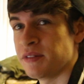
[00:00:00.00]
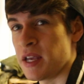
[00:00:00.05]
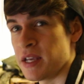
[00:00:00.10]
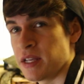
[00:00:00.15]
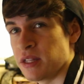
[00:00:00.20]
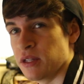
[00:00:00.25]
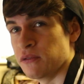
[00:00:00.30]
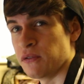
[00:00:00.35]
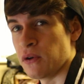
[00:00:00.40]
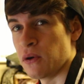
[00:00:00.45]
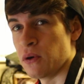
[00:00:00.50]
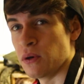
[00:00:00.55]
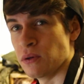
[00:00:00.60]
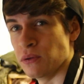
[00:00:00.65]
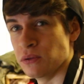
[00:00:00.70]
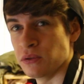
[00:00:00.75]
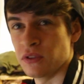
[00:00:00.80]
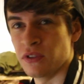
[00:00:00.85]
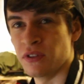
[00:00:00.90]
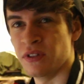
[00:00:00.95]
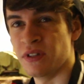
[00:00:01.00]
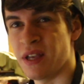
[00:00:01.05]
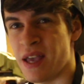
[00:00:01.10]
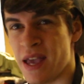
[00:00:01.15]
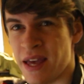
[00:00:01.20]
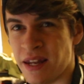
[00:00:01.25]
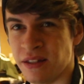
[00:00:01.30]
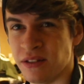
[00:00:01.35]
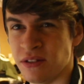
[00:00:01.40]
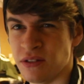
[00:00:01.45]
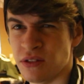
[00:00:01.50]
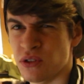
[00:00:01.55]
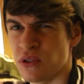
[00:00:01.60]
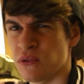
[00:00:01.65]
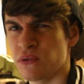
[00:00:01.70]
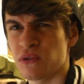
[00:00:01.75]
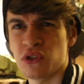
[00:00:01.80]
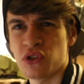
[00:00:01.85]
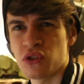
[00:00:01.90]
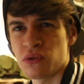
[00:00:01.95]
taking the photos, editing
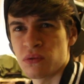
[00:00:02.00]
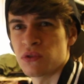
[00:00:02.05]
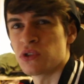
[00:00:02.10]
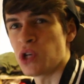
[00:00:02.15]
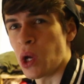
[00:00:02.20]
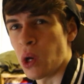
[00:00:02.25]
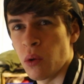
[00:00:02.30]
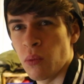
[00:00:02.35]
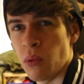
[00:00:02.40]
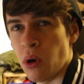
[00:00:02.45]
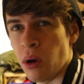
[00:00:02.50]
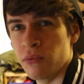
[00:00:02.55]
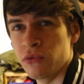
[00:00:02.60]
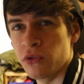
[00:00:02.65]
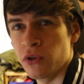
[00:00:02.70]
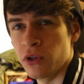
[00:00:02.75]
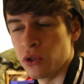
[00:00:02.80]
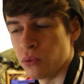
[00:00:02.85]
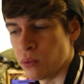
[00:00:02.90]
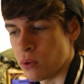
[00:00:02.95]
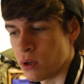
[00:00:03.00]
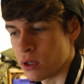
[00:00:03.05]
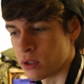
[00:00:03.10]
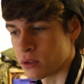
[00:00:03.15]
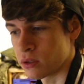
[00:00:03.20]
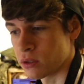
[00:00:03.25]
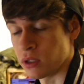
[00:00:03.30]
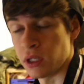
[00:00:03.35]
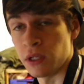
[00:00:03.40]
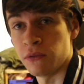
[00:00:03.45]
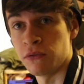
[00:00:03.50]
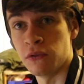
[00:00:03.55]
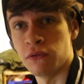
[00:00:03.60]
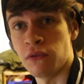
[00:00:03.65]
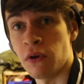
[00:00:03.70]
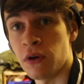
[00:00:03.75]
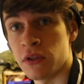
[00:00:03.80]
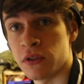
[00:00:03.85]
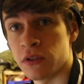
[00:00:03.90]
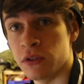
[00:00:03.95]
stuff, just showing what I'm doing at work. If you
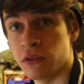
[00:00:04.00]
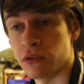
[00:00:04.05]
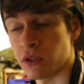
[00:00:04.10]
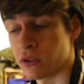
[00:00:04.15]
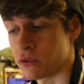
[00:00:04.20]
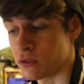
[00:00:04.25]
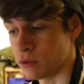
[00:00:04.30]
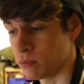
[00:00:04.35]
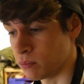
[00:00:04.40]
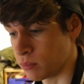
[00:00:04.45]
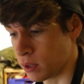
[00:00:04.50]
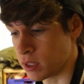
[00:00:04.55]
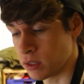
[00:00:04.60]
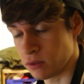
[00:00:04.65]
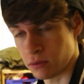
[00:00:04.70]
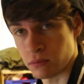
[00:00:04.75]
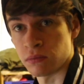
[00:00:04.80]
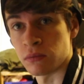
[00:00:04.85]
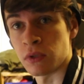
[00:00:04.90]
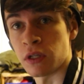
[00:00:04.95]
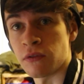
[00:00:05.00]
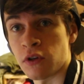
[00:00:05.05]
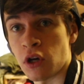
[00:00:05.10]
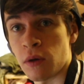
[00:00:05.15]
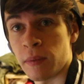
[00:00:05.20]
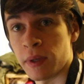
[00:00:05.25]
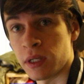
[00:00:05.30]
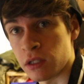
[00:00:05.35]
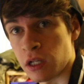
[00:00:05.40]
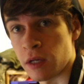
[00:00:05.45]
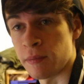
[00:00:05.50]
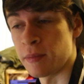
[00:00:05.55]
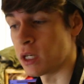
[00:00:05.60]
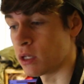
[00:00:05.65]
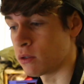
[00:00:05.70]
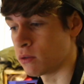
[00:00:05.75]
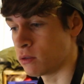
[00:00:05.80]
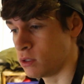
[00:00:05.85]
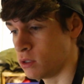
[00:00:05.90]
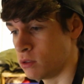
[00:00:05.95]
find this interesting, please leave a comment, let me
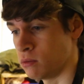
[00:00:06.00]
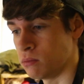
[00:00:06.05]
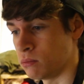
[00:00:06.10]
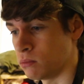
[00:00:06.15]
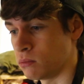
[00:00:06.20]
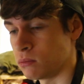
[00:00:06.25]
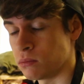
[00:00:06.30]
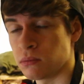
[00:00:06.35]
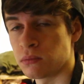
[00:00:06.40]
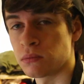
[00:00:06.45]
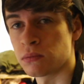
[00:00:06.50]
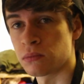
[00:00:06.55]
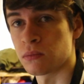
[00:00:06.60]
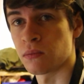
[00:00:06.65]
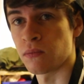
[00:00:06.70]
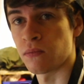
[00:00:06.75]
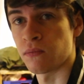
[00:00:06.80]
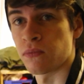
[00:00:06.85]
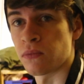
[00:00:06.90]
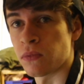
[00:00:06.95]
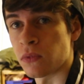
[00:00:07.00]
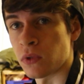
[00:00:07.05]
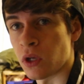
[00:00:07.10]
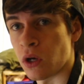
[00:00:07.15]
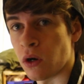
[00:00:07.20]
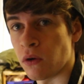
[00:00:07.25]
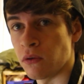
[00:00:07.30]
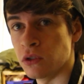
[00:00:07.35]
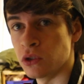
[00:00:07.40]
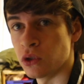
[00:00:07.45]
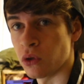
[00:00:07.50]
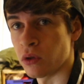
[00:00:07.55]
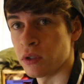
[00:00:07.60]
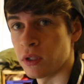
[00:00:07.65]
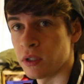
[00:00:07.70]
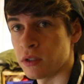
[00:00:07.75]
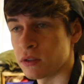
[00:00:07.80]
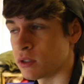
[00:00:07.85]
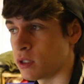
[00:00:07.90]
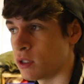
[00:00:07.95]
know that you are
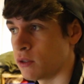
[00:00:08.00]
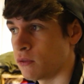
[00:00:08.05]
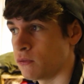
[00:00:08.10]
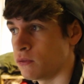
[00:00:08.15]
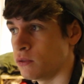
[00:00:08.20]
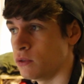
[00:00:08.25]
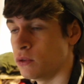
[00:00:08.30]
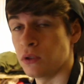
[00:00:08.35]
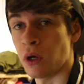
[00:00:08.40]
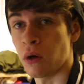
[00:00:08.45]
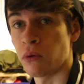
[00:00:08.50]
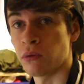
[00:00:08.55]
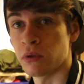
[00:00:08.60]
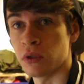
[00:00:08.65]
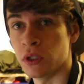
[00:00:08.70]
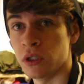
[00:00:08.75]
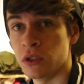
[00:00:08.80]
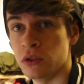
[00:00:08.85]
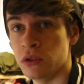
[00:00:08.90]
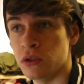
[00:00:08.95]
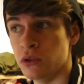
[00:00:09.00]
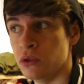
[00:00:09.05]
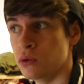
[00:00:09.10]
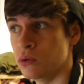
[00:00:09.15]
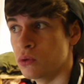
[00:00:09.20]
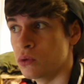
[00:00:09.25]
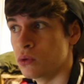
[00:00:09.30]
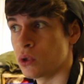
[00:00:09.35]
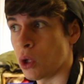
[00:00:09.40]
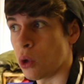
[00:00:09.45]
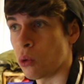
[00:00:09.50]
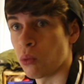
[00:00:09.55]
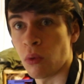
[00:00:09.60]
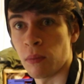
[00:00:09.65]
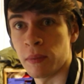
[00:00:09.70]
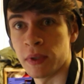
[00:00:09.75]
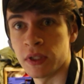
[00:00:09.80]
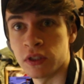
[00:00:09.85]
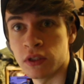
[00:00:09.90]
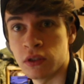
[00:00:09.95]
enjoying this. If you don't and you don't
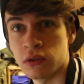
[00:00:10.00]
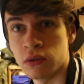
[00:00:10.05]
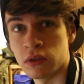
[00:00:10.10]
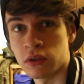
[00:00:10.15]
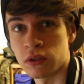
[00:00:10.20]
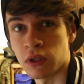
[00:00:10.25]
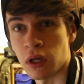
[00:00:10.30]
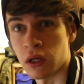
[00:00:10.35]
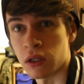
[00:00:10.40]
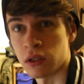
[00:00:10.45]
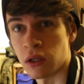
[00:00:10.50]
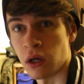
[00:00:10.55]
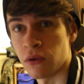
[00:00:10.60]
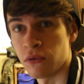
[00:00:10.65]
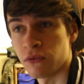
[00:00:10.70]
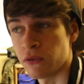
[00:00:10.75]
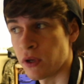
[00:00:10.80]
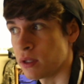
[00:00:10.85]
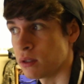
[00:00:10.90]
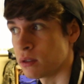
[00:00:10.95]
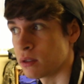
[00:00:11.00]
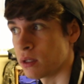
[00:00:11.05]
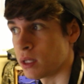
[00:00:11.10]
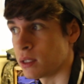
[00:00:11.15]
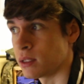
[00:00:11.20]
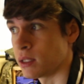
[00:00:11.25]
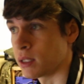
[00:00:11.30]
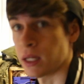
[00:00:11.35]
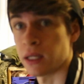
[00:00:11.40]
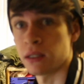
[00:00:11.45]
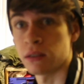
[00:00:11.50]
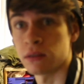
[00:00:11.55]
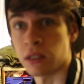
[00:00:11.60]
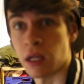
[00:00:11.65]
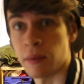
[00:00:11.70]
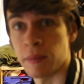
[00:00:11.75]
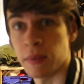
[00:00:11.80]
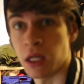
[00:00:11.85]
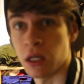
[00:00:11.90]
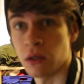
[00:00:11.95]
want me to do this kind of content, then again,
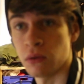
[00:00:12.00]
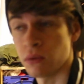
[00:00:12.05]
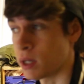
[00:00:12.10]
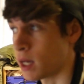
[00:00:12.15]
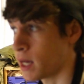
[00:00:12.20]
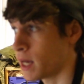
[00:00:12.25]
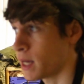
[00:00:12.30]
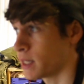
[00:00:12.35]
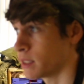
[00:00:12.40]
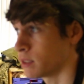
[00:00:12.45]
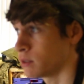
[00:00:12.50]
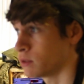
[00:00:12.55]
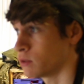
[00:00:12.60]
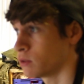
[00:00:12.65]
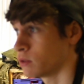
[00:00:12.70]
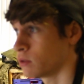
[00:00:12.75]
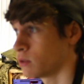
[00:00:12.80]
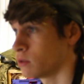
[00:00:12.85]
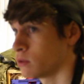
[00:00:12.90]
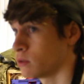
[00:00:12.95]
let me know, and